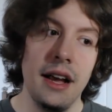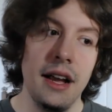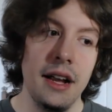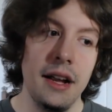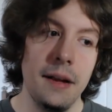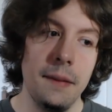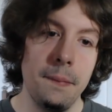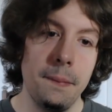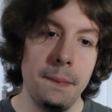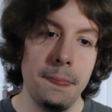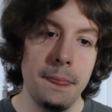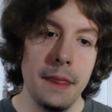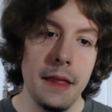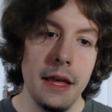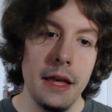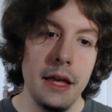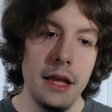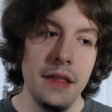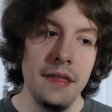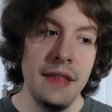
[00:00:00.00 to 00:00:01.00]
Um,
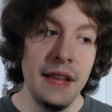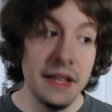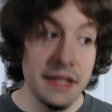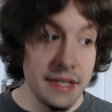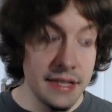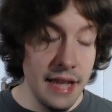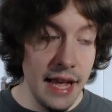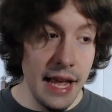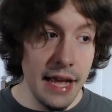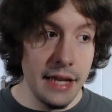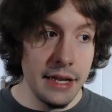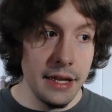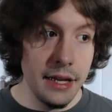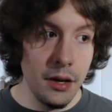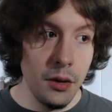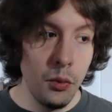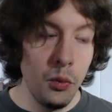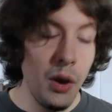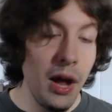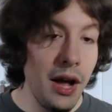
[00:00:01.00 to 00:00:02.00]
that said,
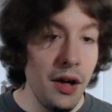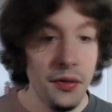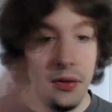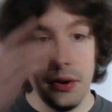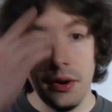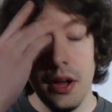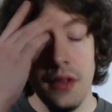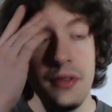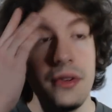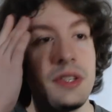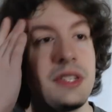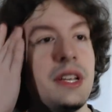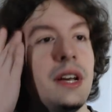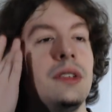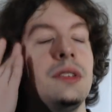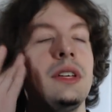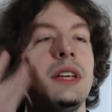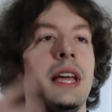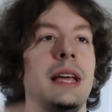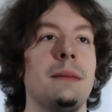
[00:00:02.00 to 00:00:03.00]
while there are other
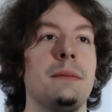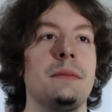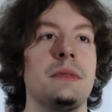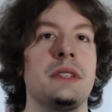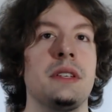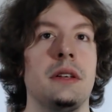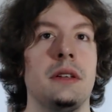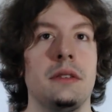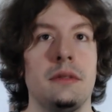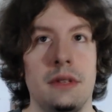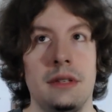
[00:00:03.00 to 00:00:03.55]
Zelda games